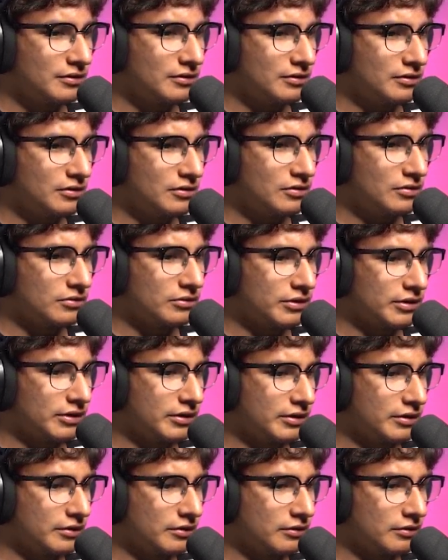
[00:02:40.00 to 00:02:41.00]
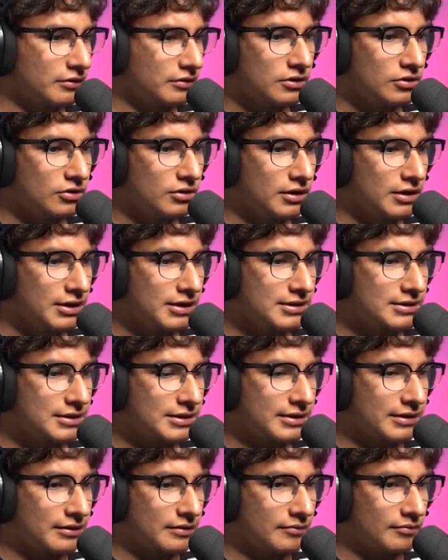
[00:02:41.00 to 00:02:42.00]
Oh, dang. Can you guys,
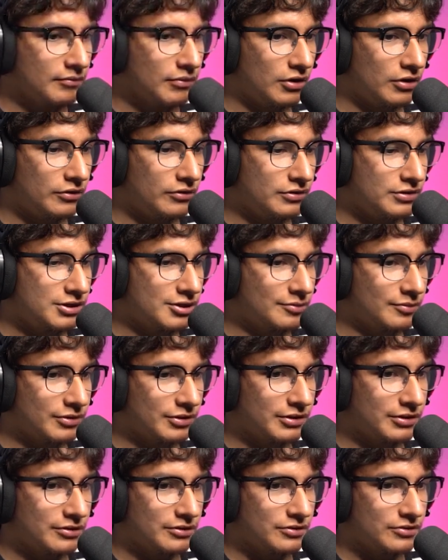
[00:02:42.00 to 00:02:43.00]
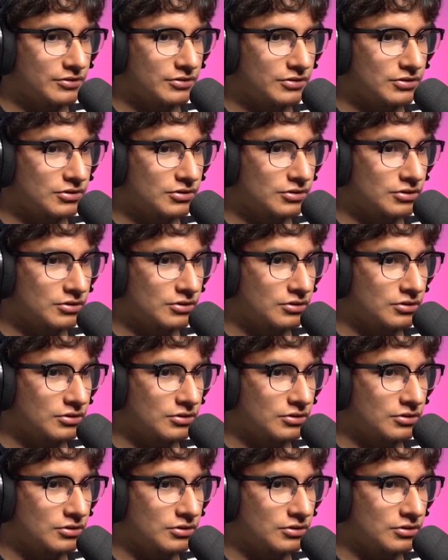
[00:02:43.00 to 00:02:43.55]
like, bother somebody else?